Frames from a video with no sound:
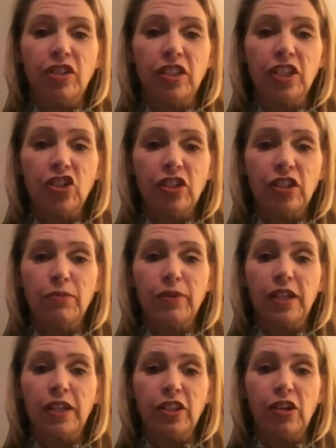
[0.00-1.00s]
decisions
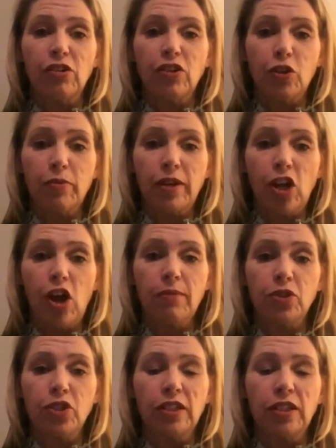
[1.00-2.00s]
because there are so many
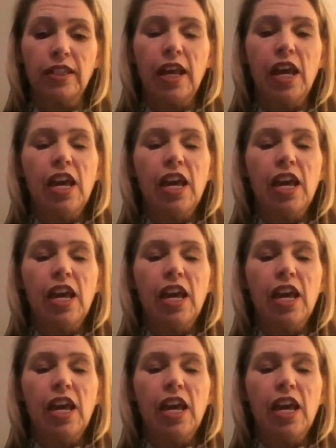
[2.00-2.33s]
options.